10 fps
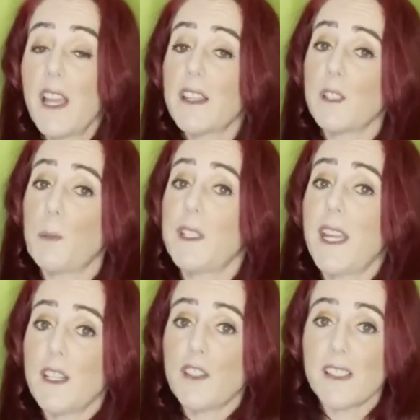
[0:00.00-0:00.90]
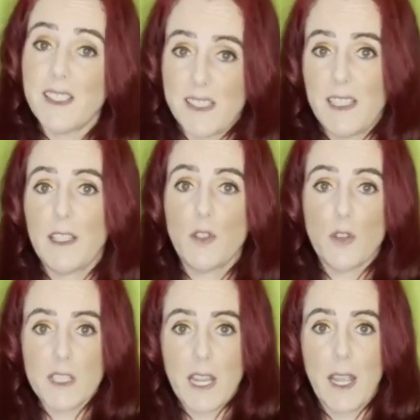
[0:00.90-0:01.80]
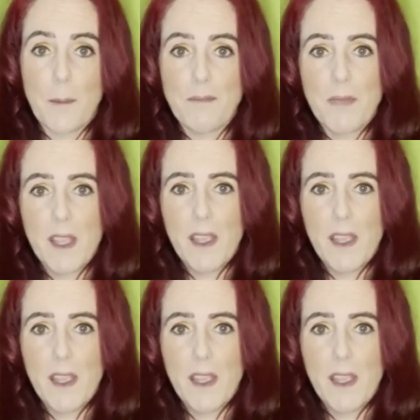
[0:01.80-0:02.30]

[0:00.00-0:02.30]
that's potentially stealing your time.